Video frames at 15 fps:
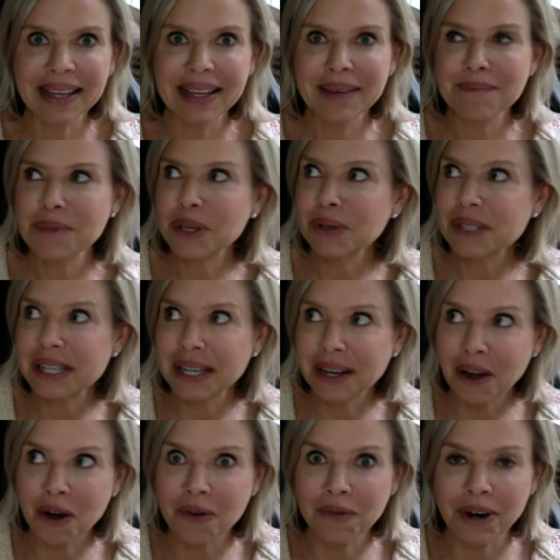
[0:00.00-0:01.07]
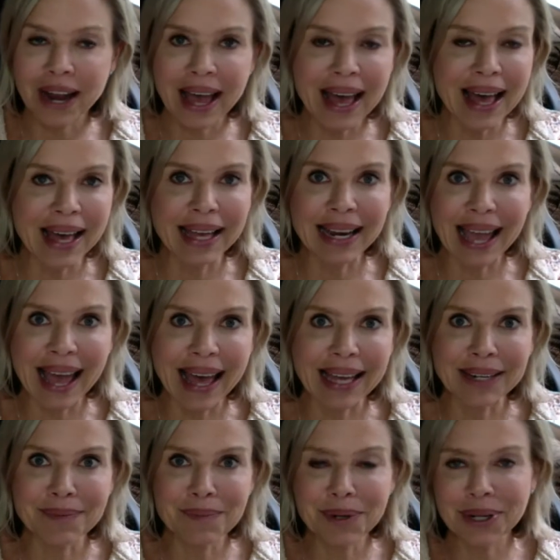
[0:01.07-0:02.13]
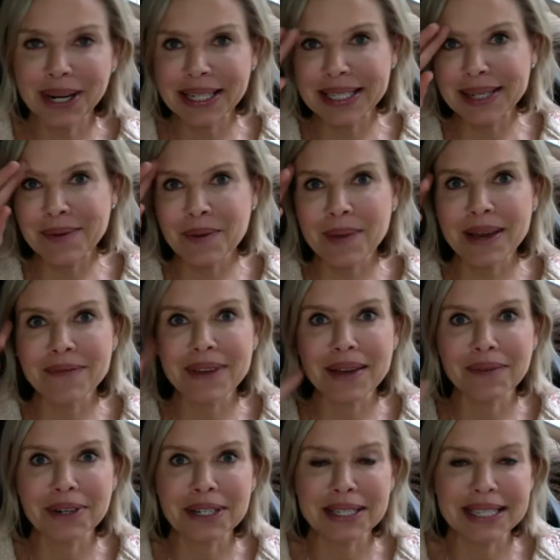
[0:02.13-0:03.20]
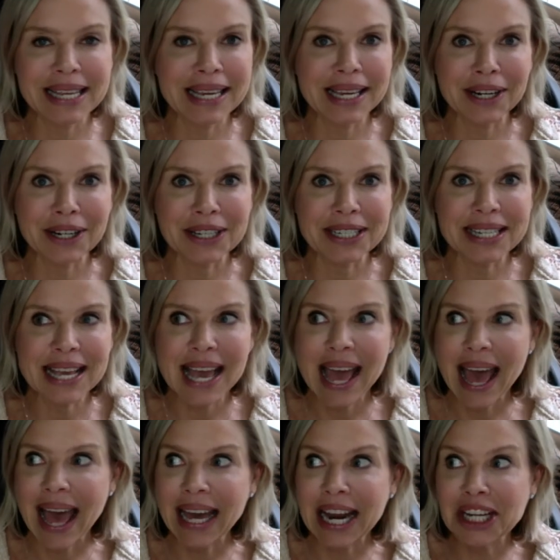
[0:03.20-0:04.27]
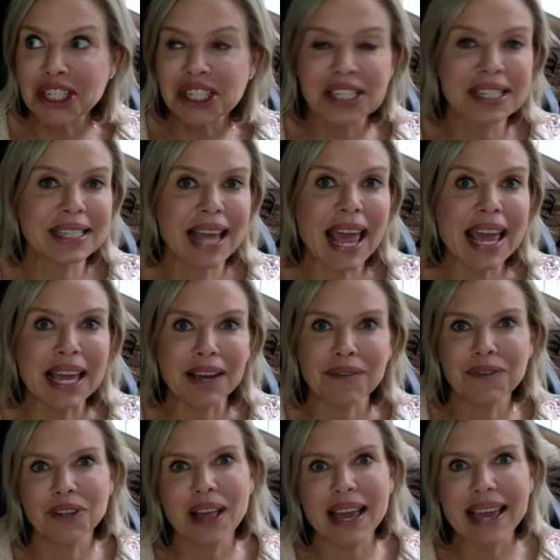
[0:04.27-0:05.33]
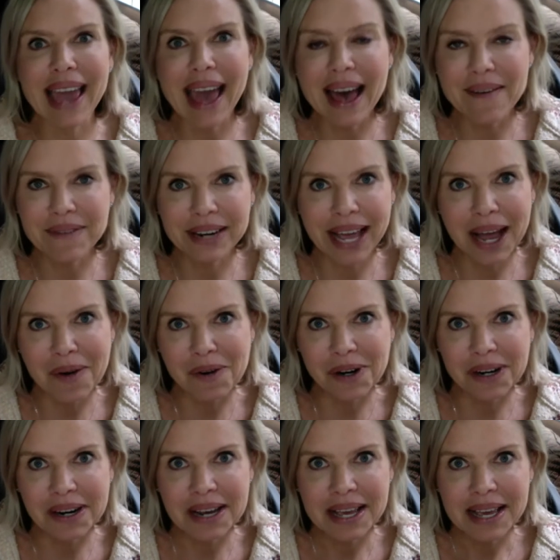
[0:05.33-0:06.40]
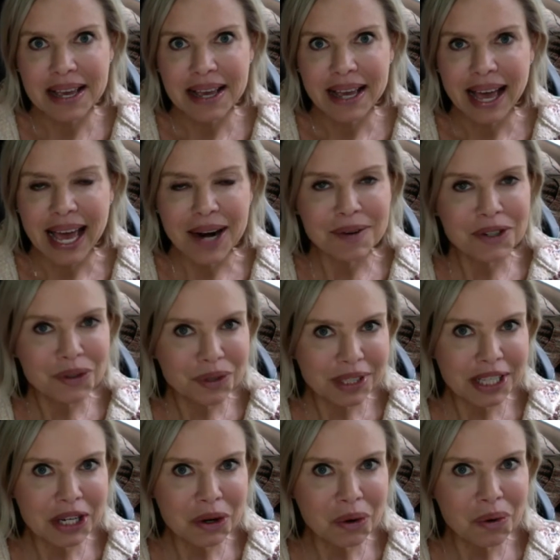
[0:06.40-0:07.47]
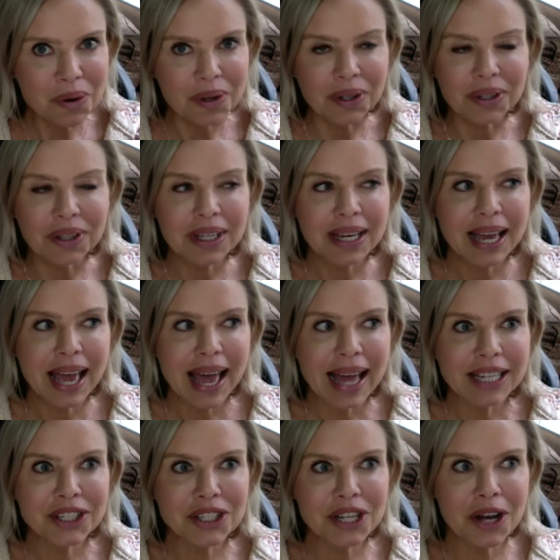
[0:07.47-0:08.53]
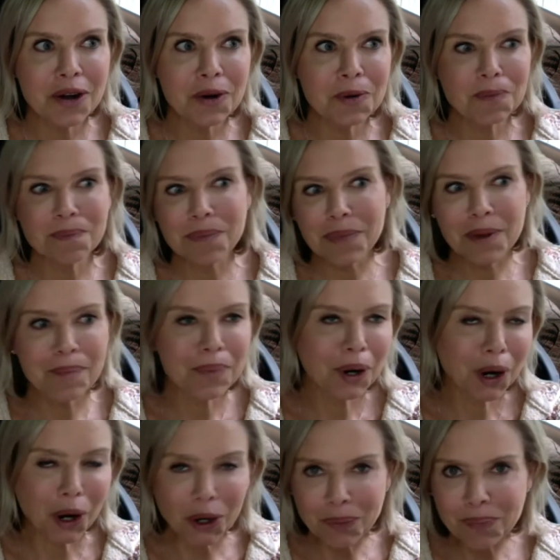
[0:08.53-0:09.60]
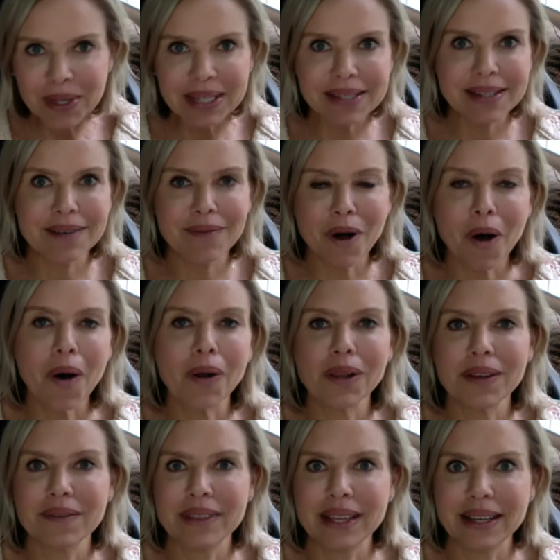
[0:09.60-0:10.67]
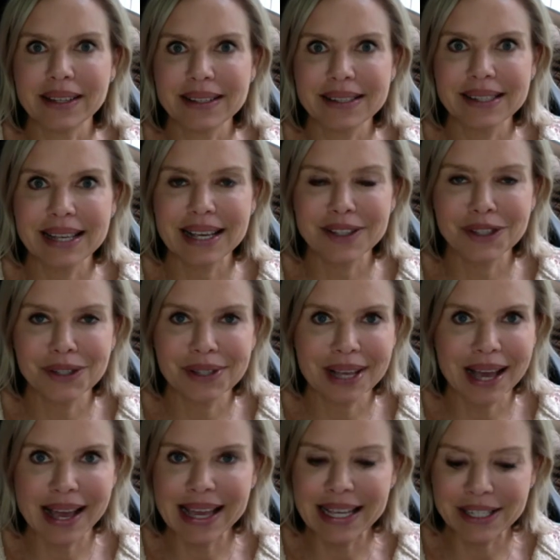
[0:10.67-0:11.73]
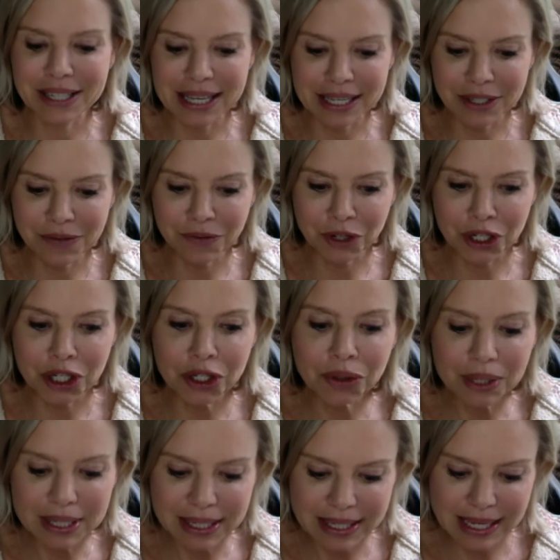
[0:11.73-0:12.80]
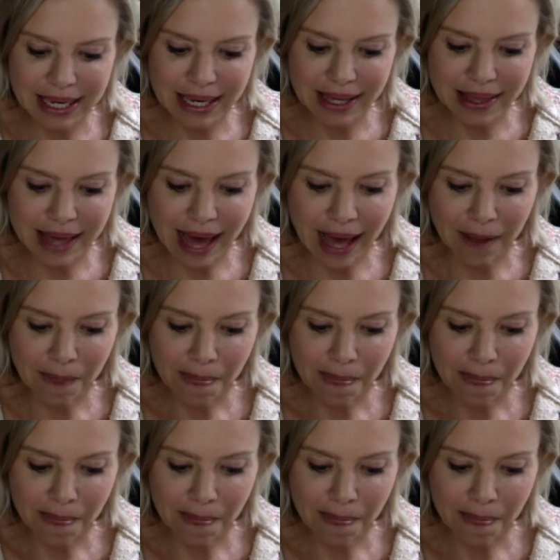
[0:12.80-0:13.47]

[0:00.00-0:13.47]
music overhead and put on some of my favorite singers, and I just sang for like half an hour, and it was really cool. And so the purpose of all of this is for you to see that